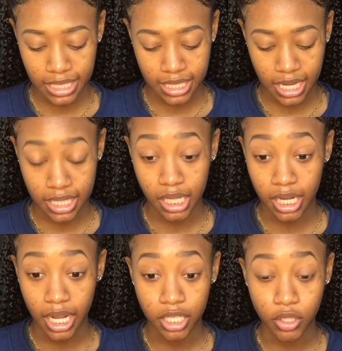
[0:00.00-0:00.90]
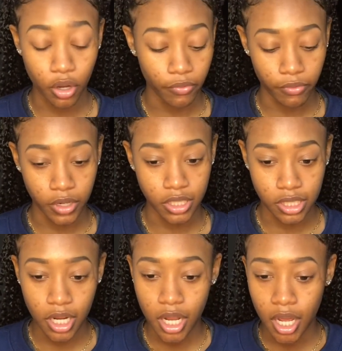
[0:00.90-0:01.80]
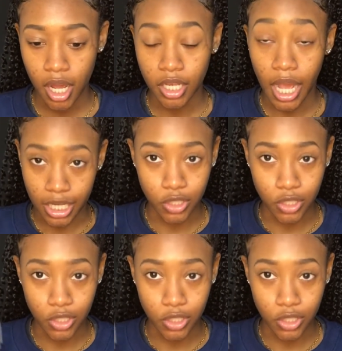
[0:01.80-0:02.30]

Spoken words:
It has a nice coverage, as